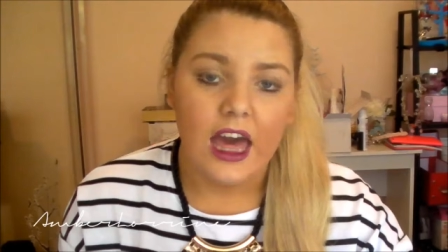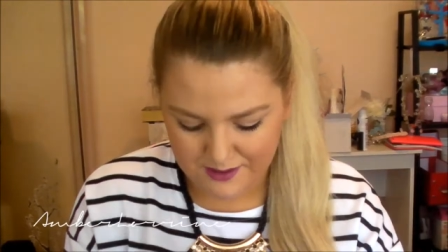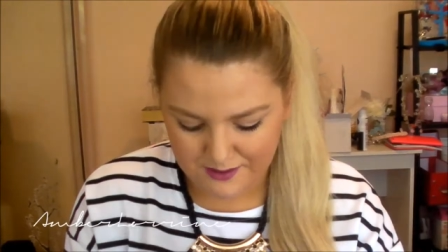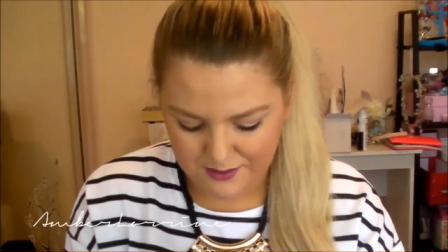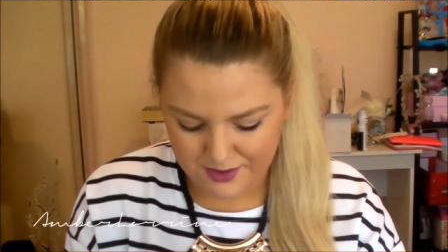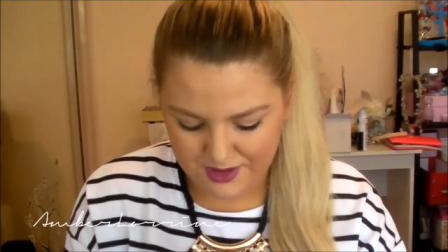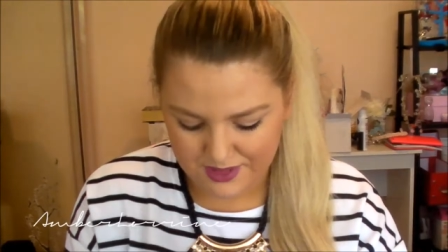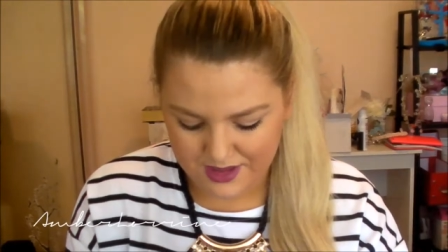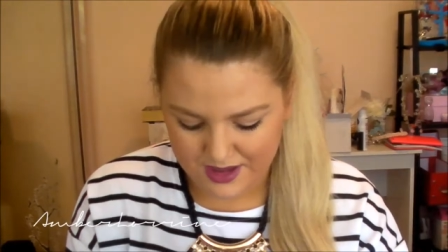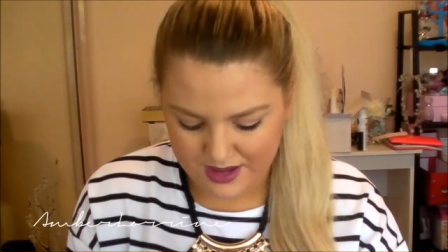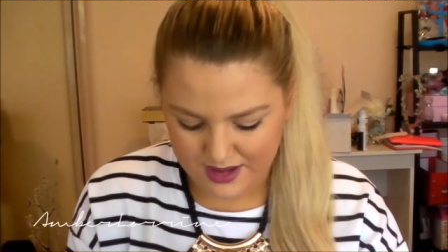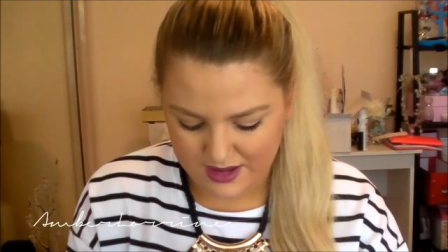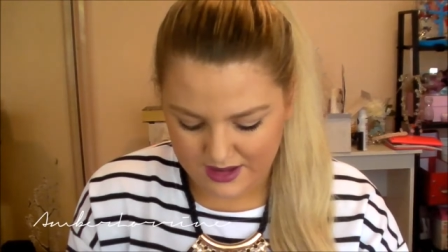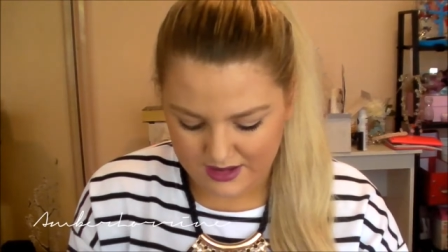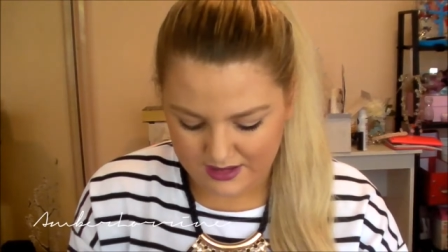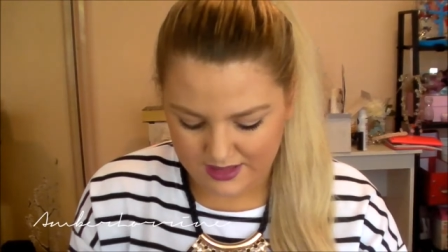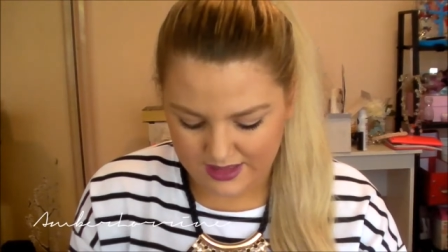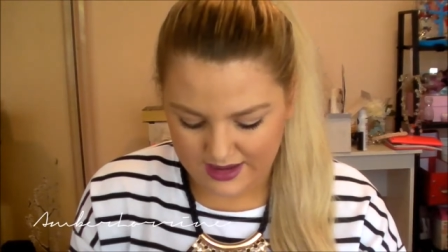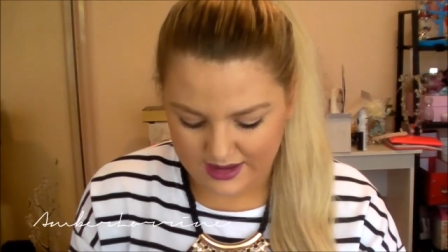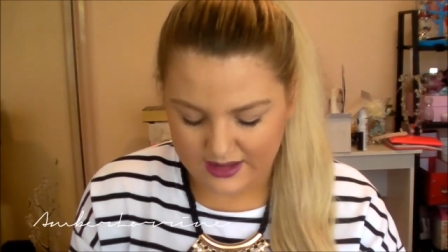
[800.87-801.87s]
with
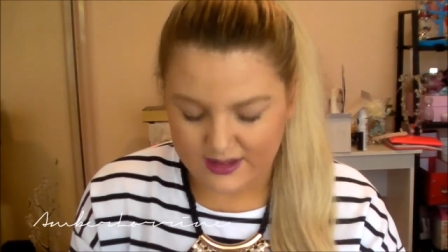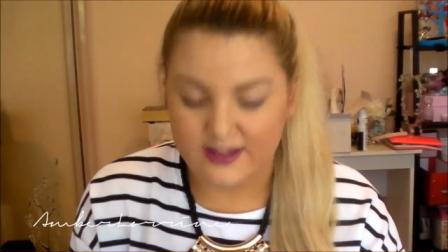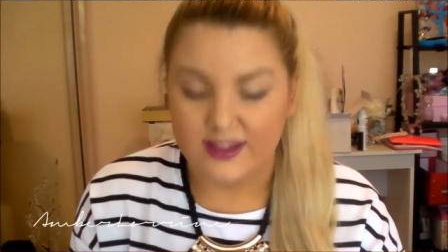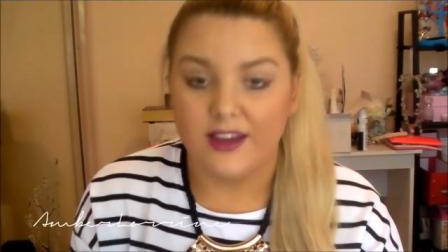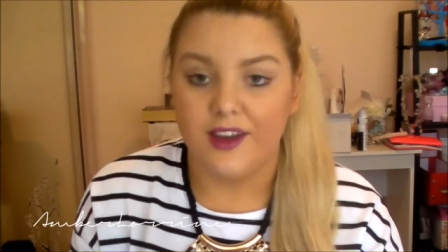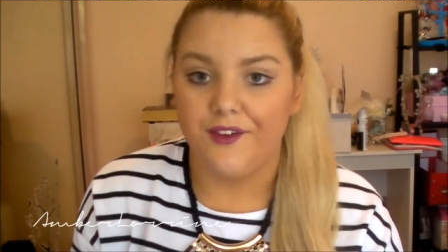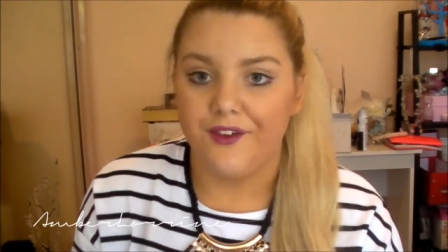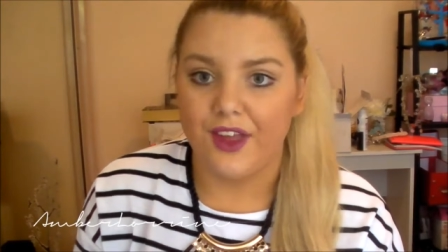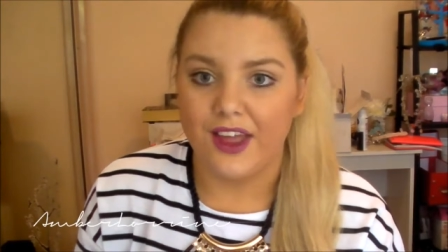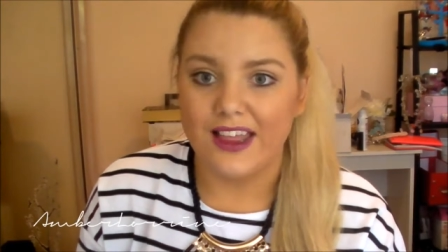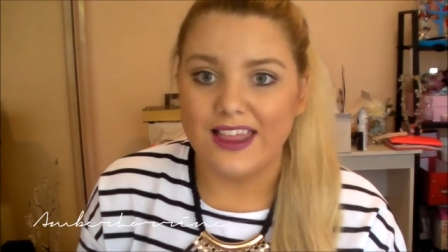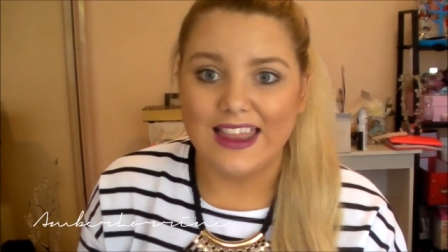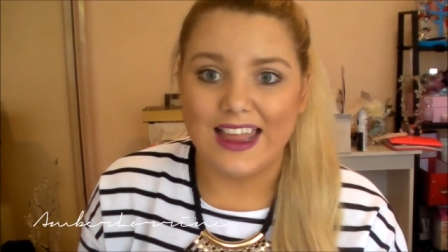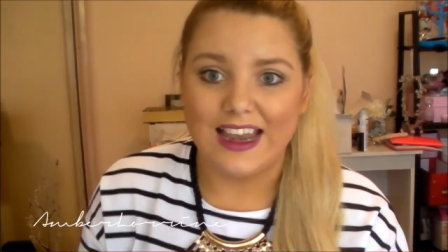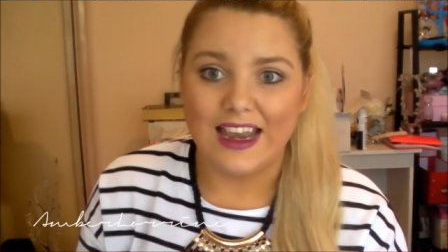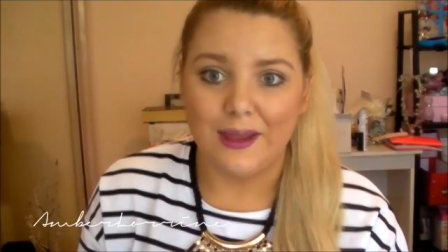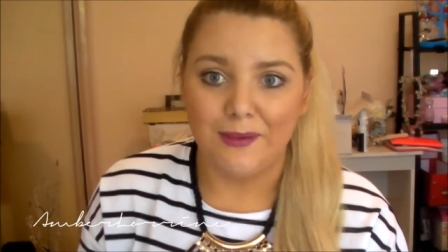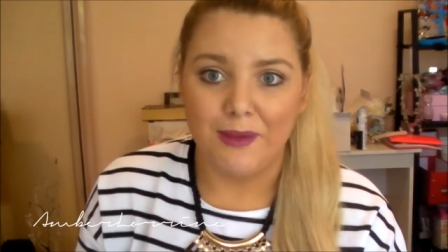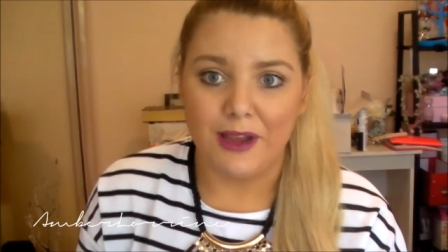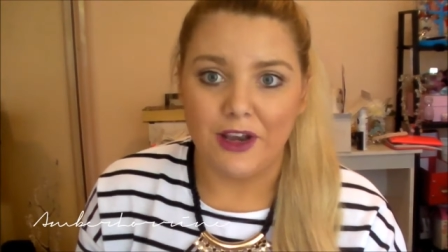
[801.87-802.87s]
a like certificate
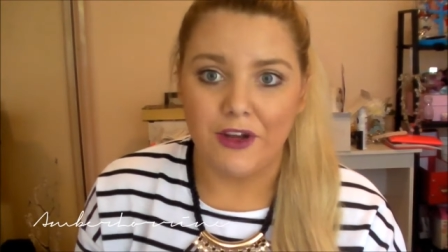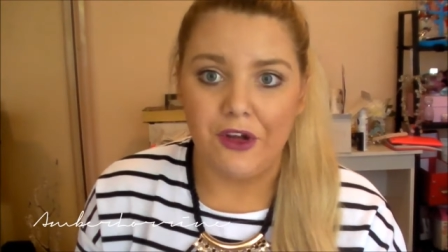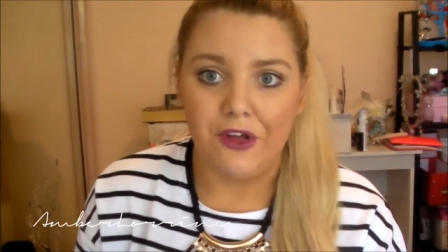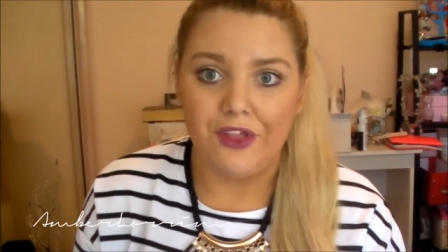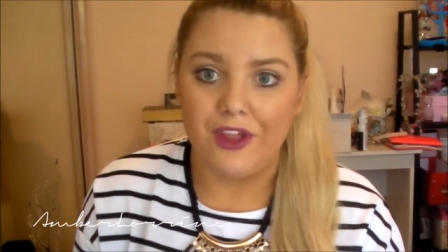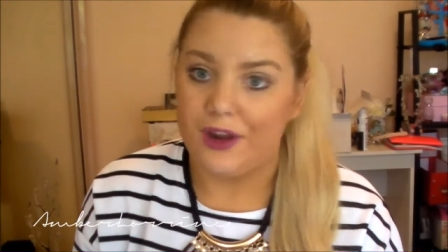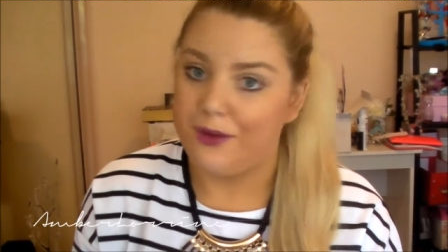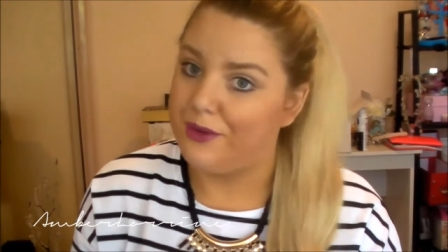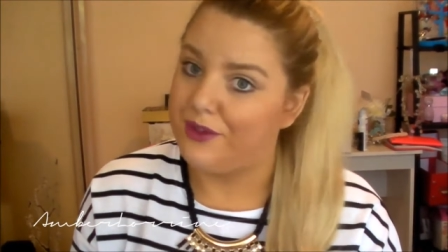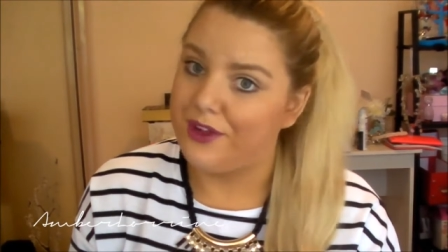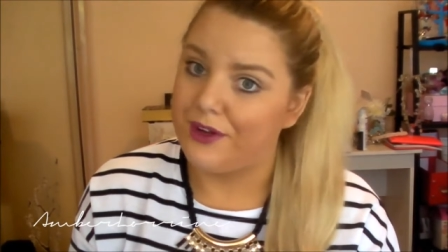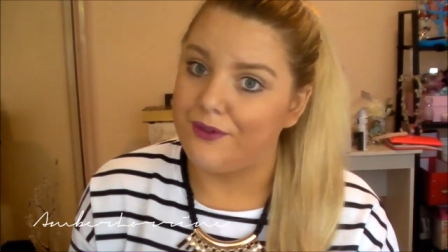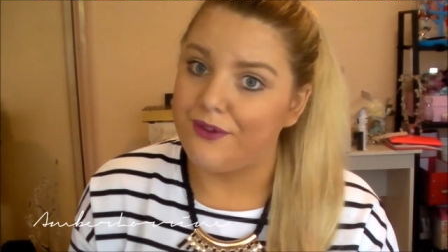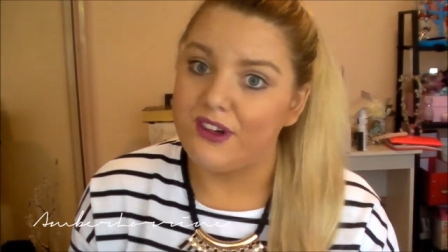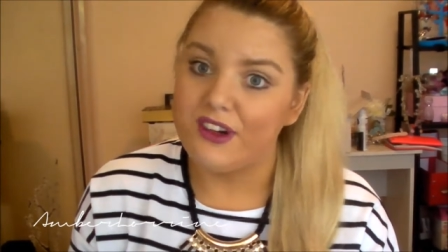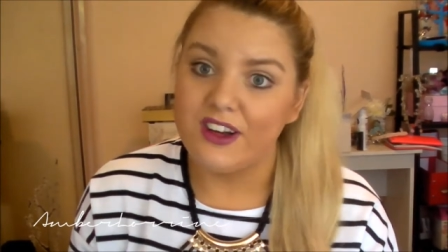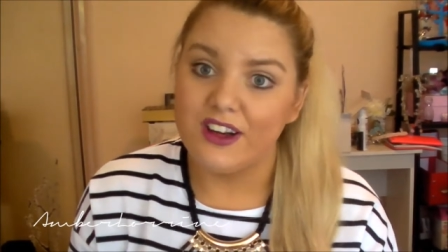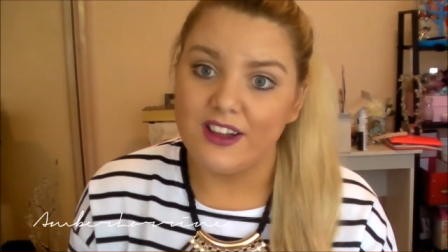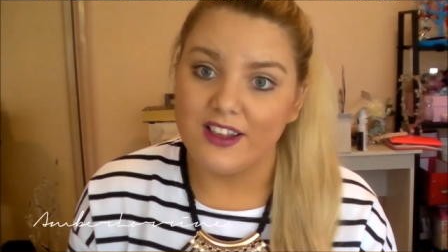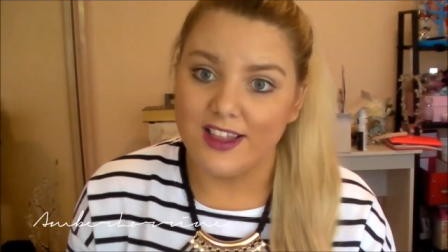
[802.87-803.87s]
letting me know that it was a
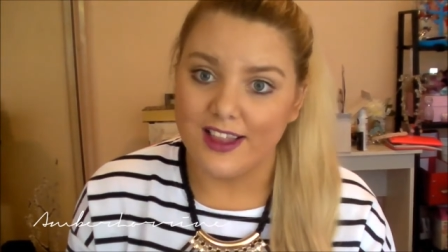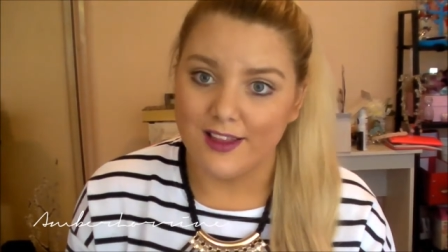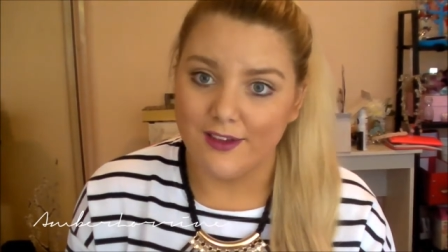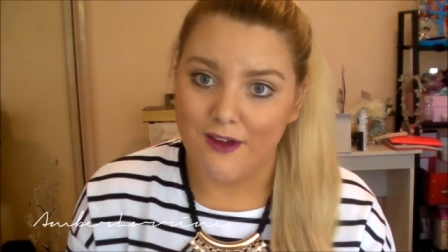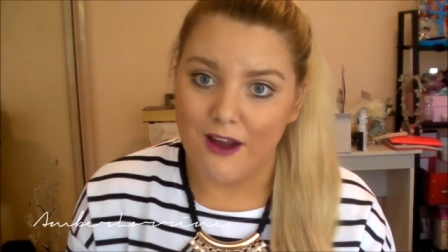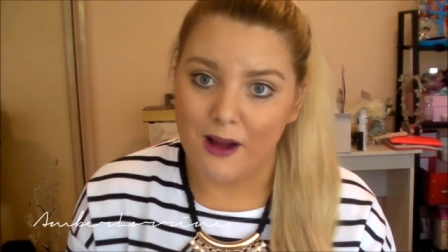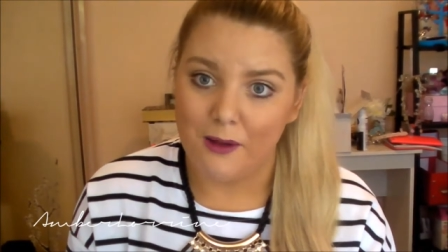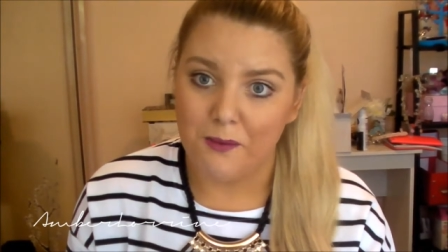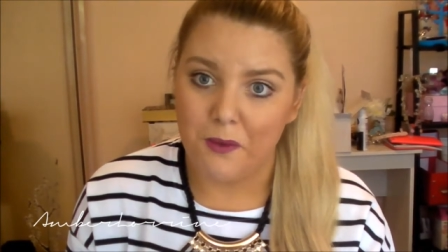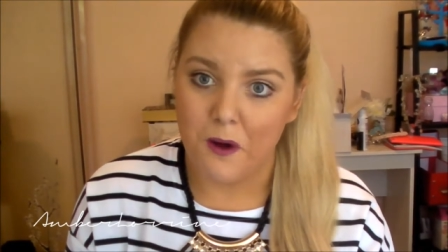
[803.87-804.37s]
real Lorraine